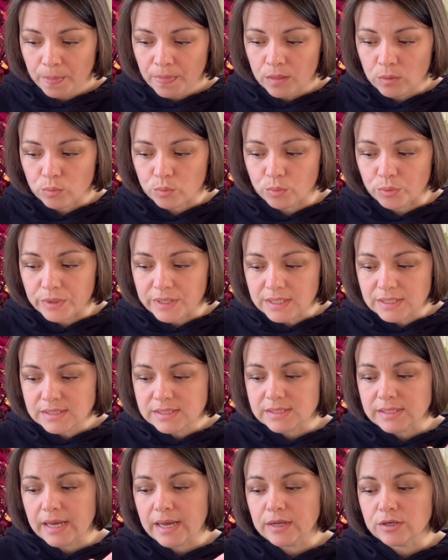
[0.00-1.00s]

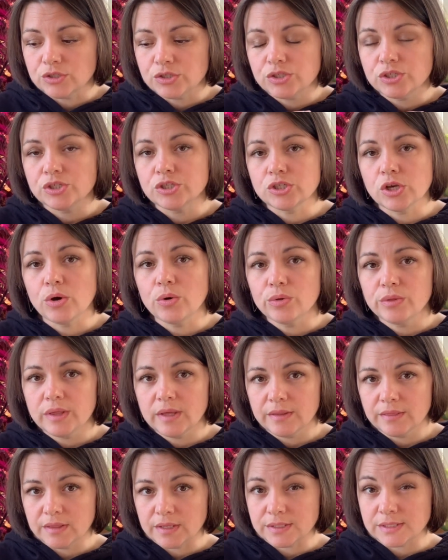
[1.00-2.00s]
reset so
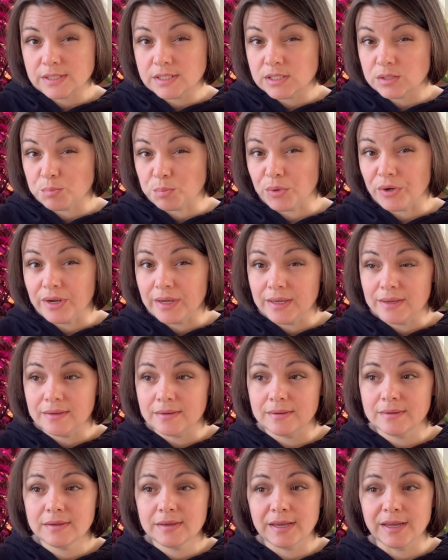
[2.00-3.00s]
that the
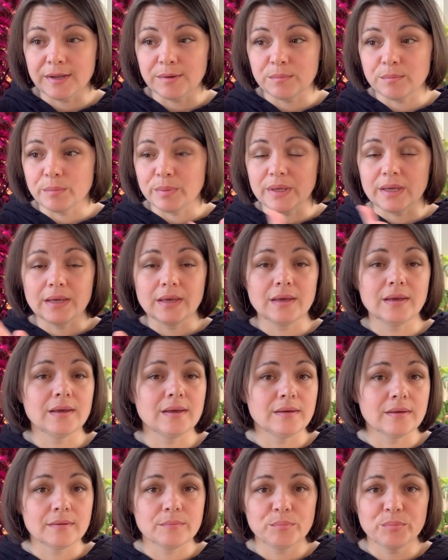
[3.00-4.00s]
spring can
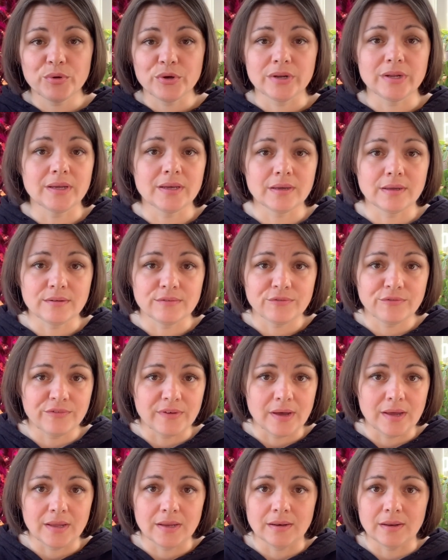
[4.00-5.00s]
be pretty and
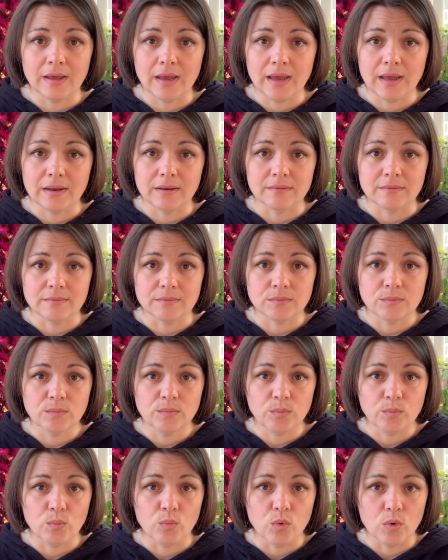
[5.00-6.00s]
fun and
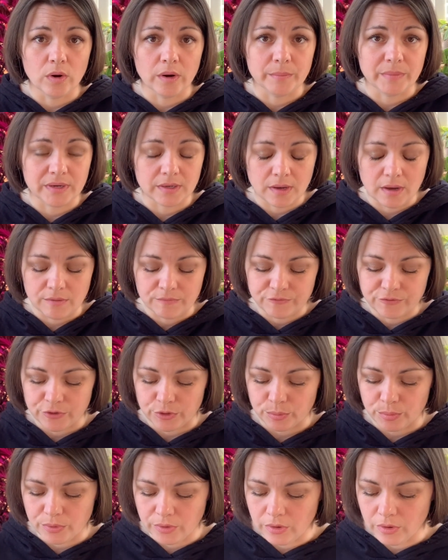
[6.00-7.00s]
warm and
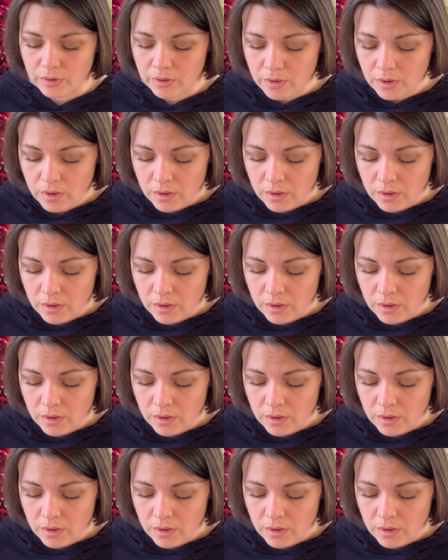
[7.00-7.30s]
comfortable.